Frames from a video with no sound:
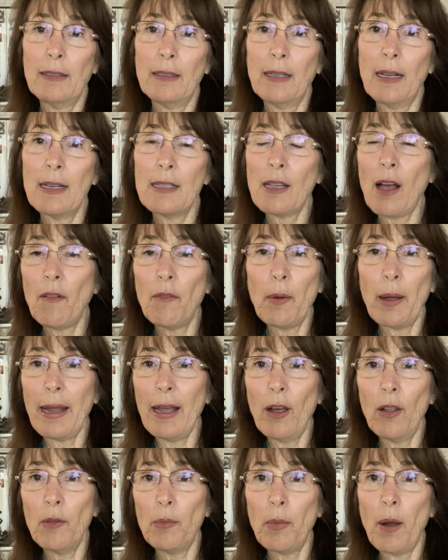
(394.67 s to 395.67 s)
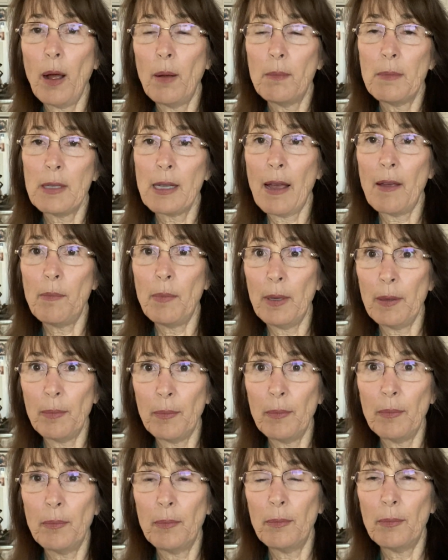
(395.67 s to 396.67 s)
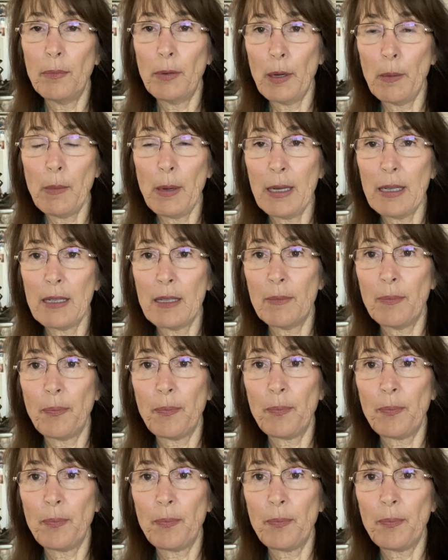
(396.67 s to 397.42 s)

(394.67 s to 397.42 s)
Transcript: because of my health problems i've been pretty much